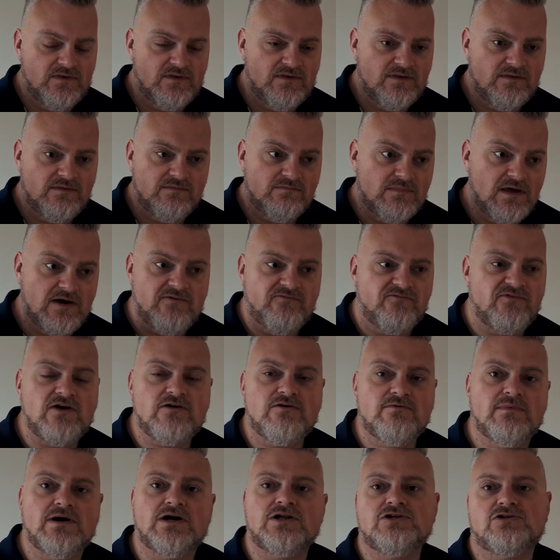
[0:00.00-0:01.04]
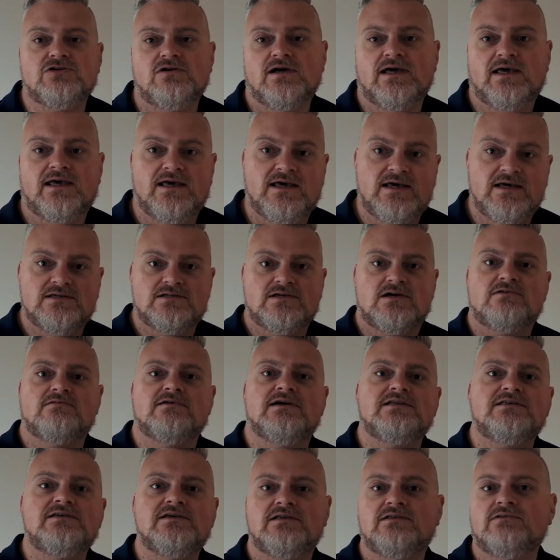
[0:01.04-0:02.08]
They're very much like, here's our
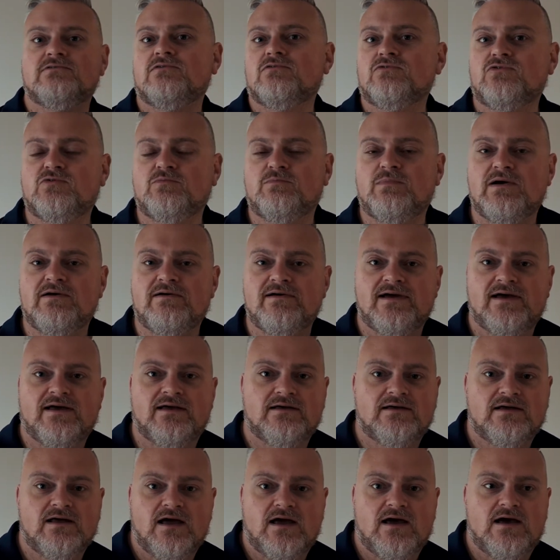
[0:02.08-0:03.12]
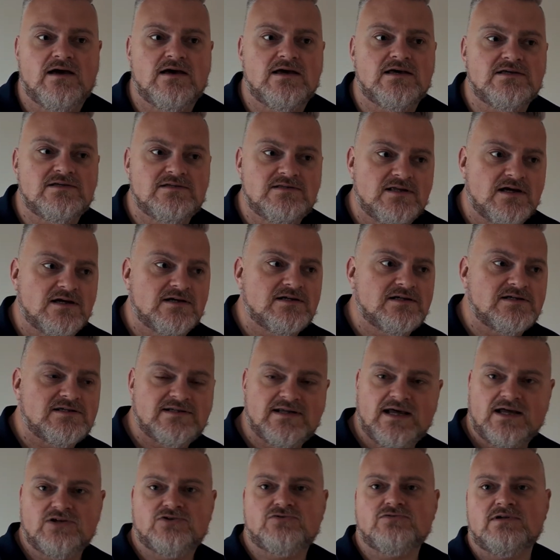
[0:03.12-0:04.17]
18-year-old spirit. It's done as
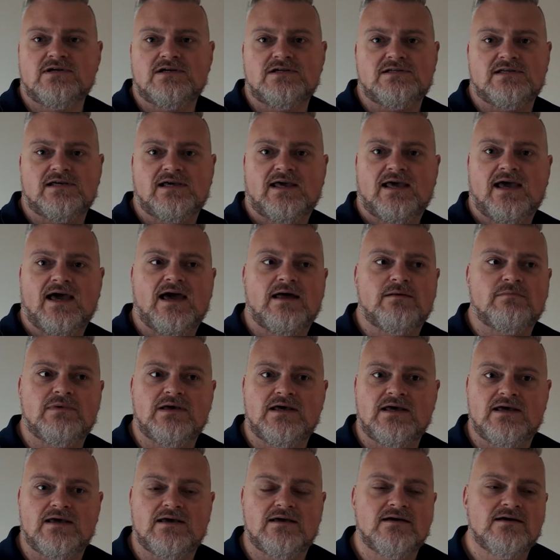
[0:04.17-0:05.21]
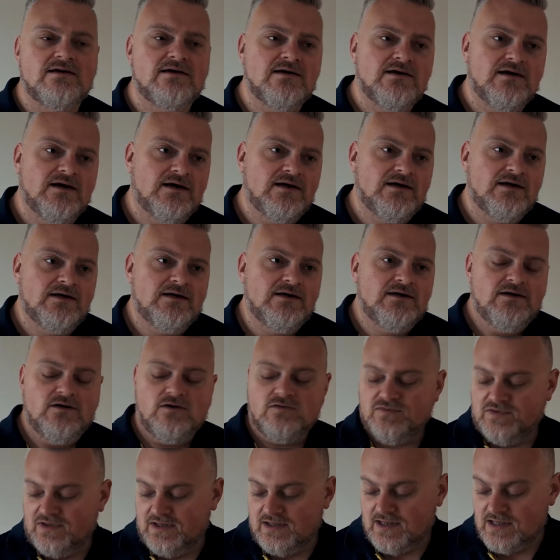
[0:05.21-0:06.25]
naturally as it can be.
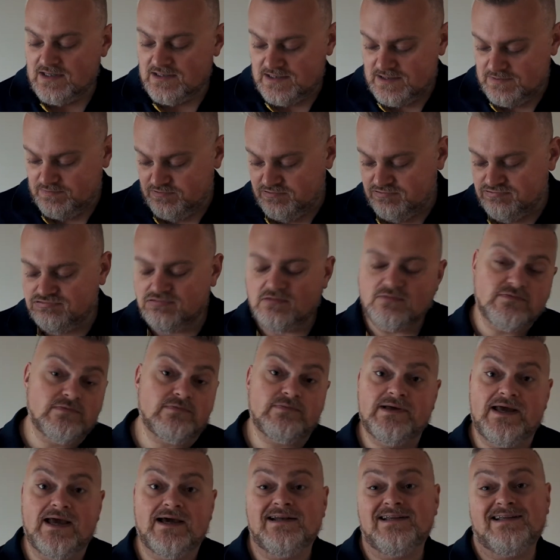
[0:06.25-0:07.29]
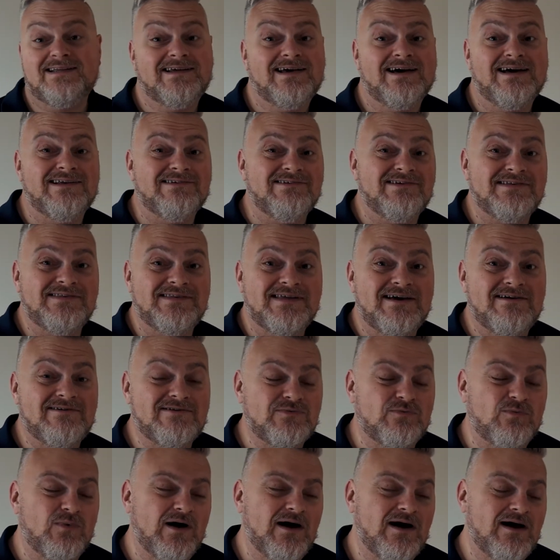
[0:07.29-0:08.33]
Obviously there's probably added colour in there as
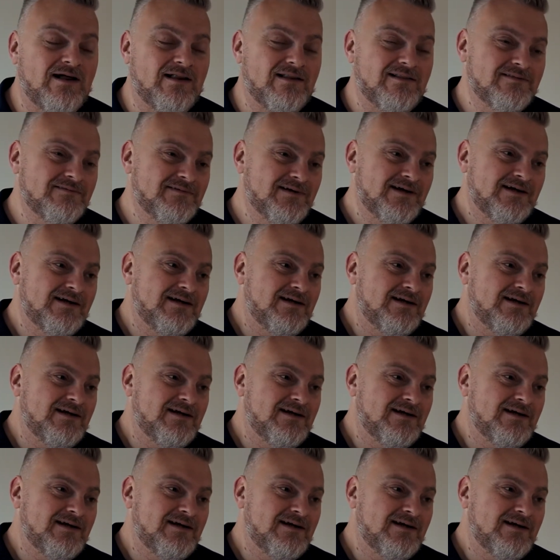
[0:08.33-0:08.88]
well.